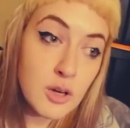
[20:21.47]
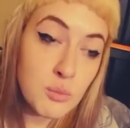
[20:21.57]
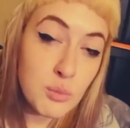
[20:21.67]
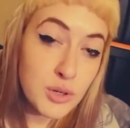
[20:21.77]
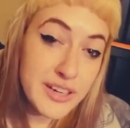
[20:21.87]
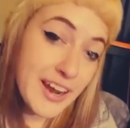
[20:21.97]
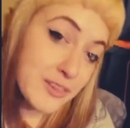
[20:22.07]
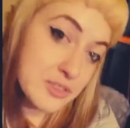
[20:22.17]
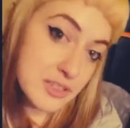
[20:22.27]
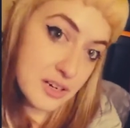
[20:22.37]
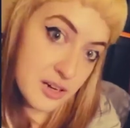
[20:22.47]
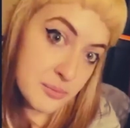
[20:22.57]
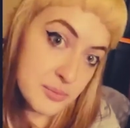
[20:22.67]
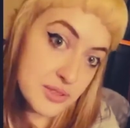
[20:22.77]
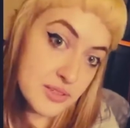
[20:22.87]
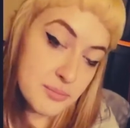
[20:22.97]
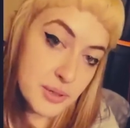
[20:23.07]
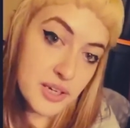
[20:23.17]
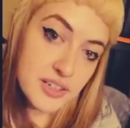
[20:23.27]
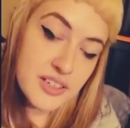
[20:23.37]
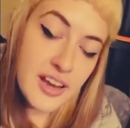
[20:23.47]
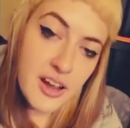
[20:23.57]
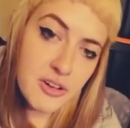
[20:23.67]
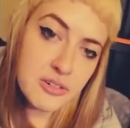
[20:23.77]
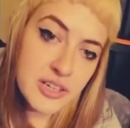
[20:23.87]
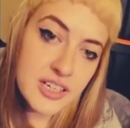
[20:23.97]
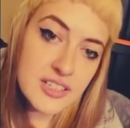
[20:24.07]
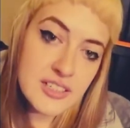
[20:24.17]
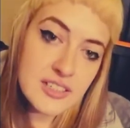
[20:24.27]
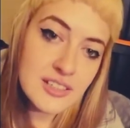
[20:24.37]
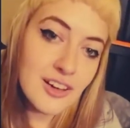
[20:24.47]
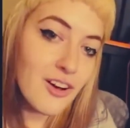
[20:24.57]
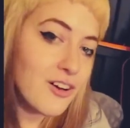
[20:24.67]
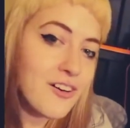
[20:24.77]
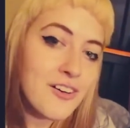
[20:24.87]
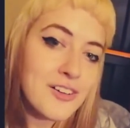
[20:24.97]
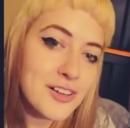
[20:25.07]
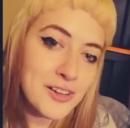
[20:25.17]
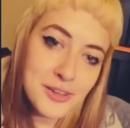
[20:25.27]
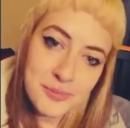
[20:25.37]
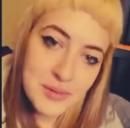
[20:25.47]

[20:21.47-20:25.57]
more downs than ups, but now it's all up.